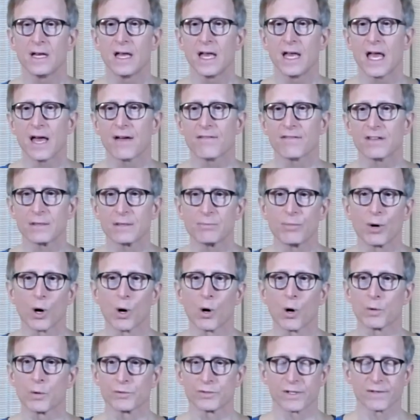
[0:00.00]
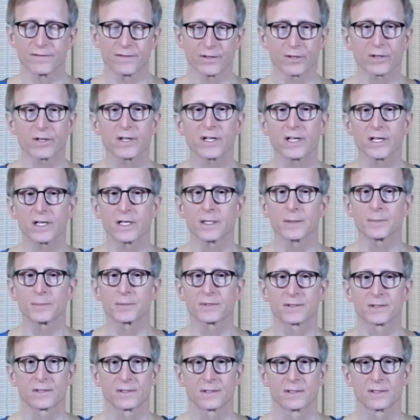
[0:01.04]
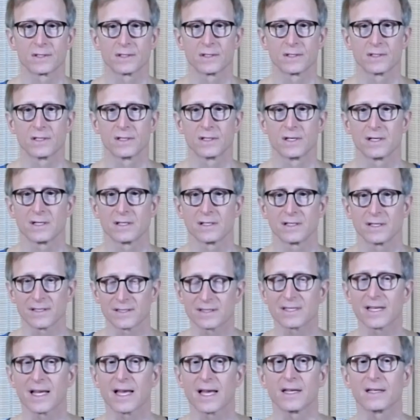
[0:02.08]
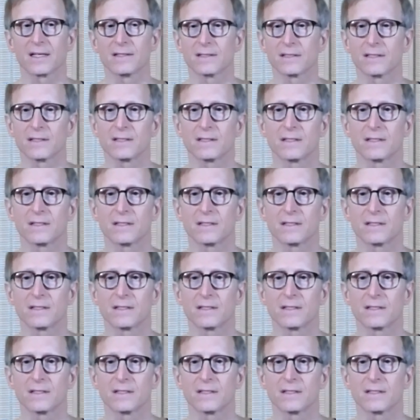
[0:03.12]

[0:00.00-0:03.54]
heavy bones of your hips descend